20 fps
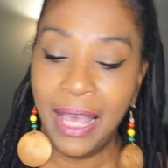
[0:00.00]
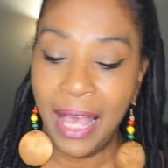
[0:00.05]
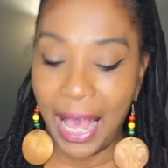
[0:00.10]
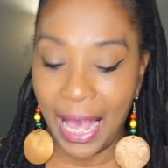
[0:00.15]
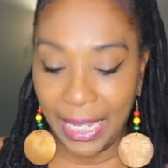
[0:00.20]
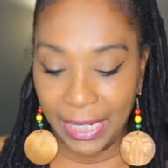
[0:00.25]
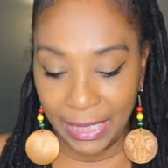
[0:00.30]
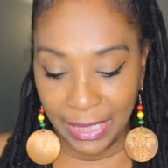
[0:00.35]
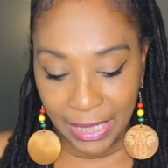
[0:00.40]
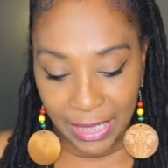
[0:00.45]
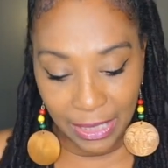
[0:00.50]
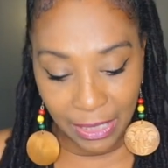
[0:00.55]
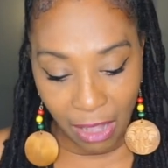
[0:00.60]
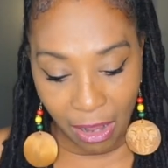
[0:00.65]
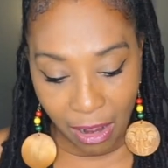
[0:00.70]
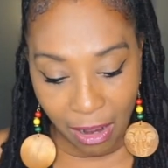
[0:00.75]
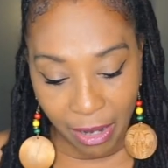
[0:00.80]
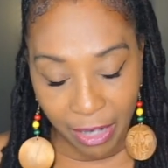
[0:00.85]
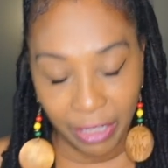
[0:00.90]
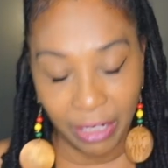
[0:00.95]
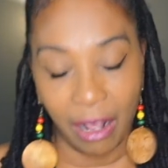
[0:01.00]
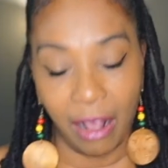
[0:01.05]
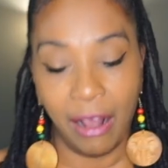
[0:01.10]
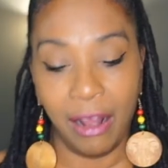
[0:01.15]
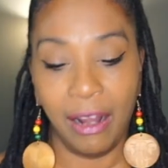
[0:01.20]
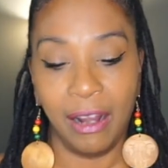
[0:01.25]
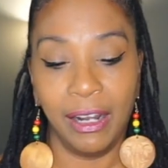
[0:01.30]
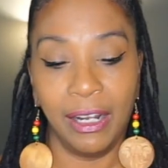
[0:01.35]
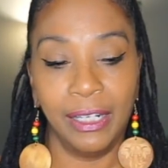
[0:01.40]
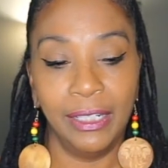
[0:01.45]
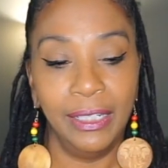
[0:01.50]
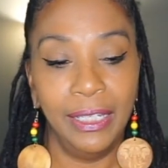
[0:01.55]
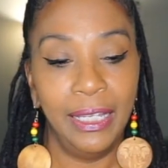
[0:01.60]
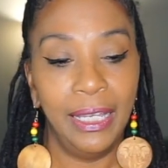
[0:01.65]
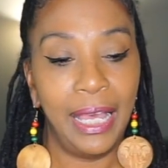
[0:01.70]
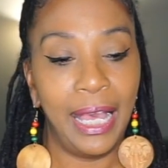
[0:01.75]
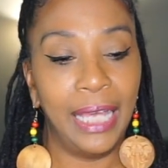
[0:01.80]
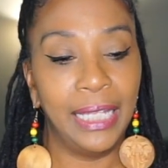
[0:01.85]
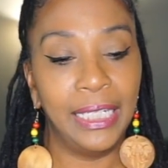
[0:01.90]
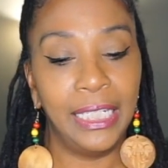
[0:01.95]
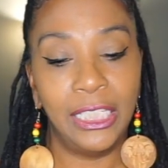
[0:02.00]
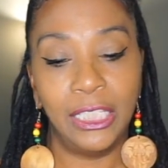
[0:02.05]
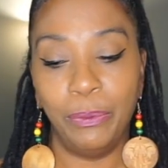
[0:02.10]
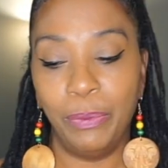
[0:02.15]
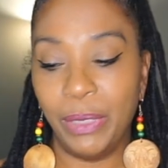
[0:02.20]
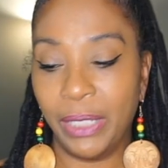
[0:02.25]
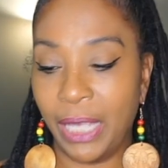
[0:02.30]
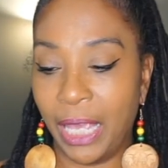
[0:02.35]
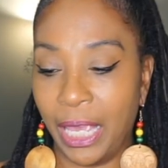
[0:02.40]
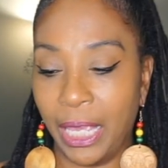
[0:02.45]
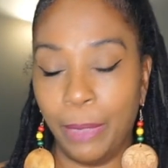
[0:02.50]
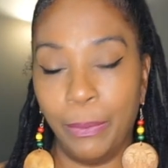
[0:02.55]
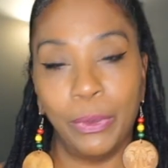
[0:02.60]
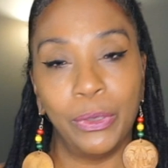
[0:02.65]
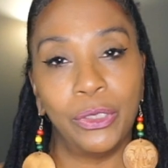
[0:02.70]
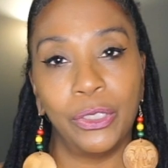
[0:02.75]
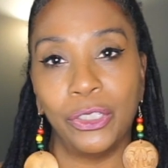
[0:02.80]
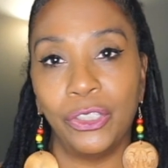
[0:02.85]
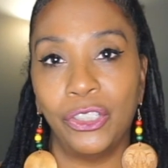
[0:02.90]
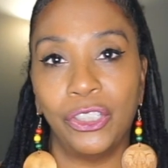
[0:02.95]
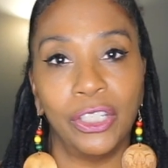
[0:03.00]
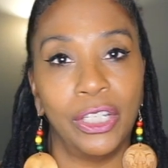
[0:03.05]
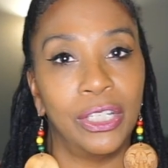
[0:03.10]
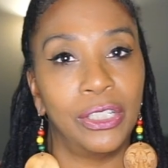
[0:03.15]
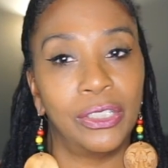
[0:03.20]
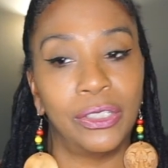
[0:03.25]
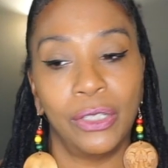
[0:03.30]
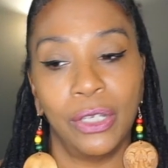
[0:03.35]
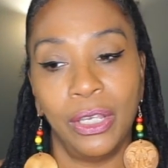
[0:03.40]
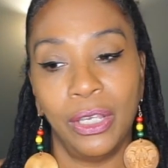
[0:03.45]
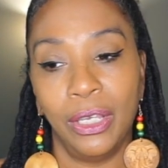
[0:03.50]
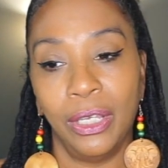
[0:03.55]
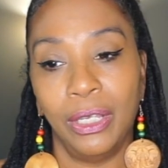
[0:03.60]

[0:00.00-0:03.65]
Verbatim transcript: I need the R and R. I need to be able to just